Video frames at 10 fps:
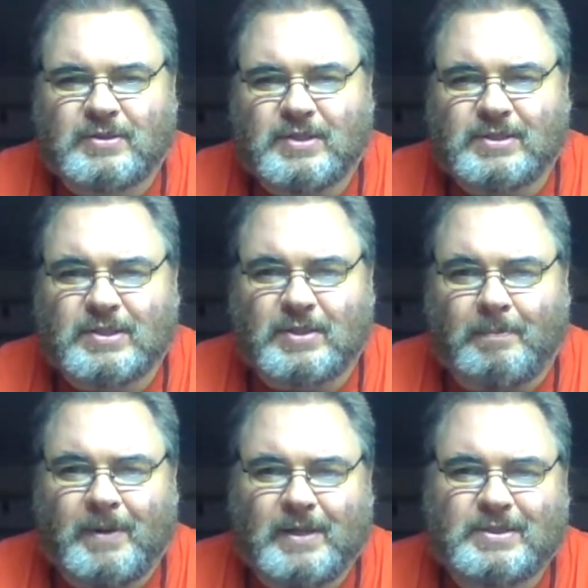This is a
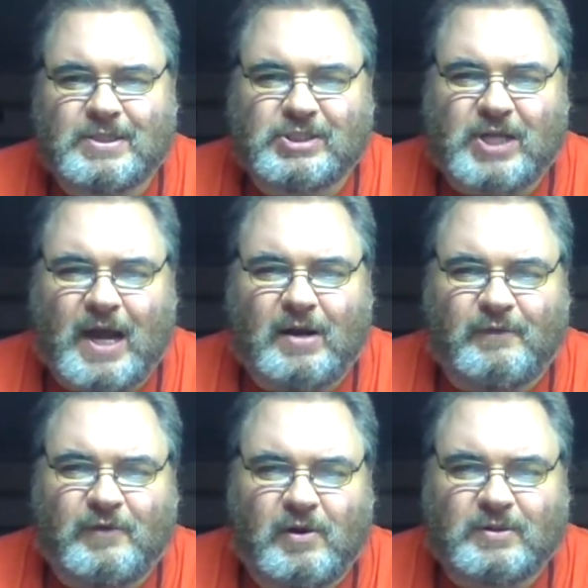business channel,
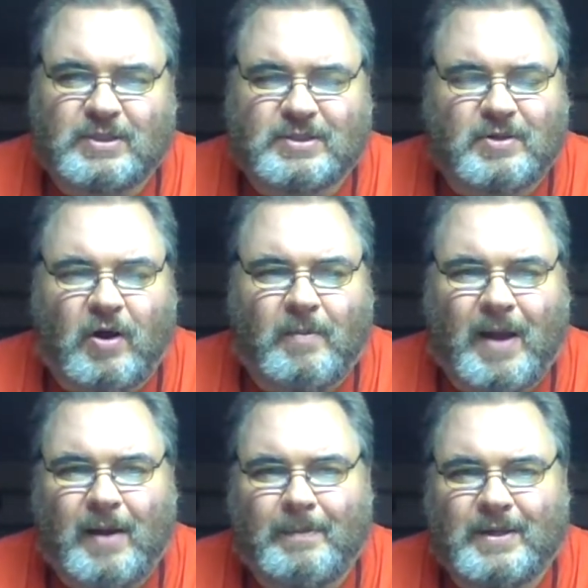folks. This is all
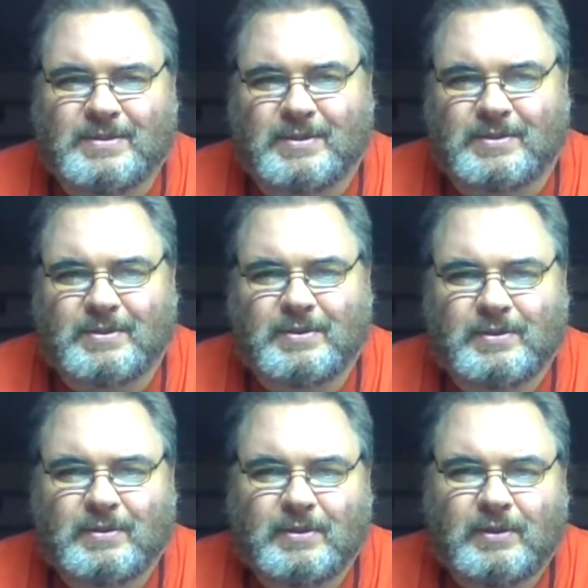about business.
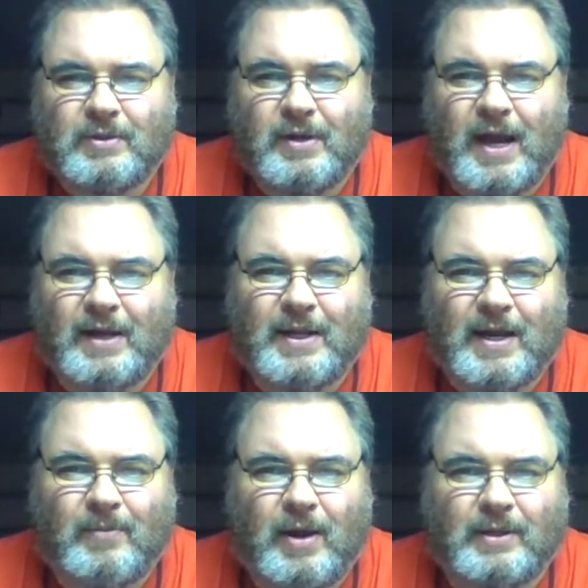You
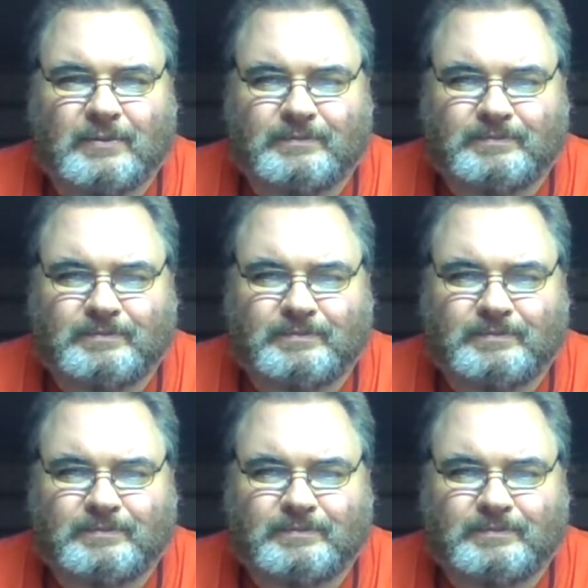goddamn right.